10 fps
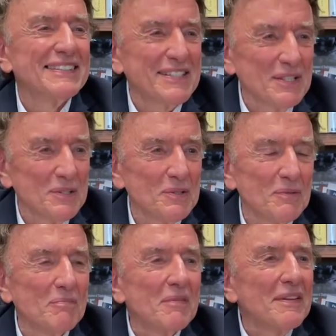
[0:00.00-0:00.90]
to
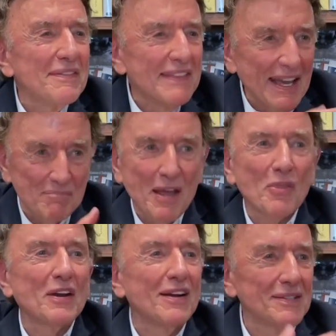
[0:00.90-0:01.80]
that
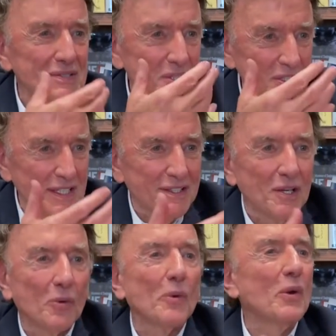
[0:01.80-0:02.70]
methodology. You
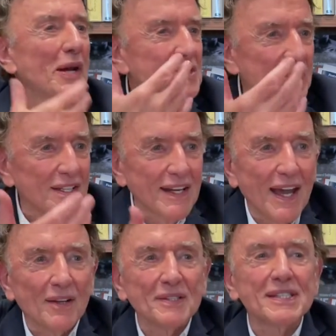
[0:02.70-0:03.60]
know, regression
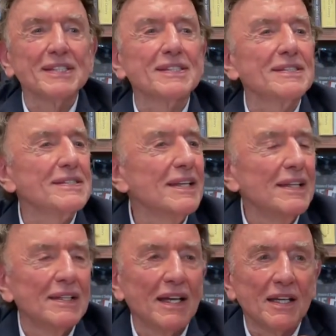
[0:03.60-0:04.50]
analysis,
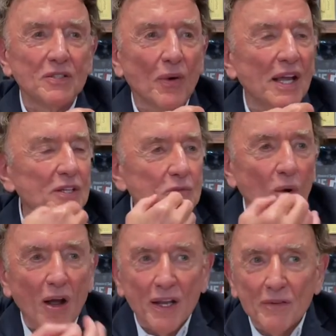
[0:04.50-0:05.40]
uh, trying to
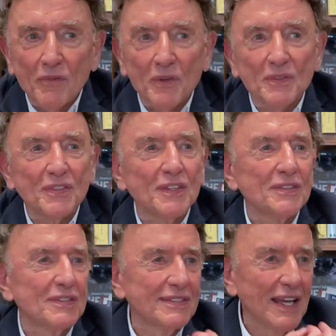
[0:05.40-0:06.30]
draw
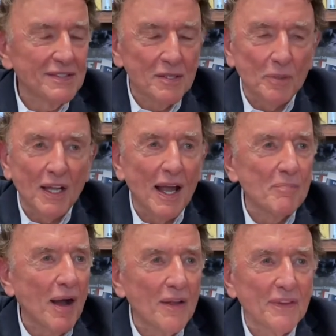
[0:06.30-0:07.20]
inferences, testable
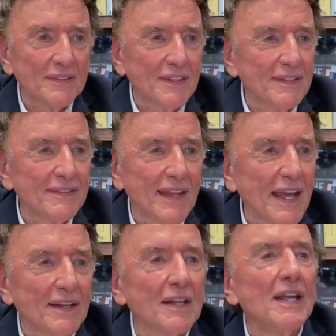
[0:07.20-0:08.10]
hypotheses. They had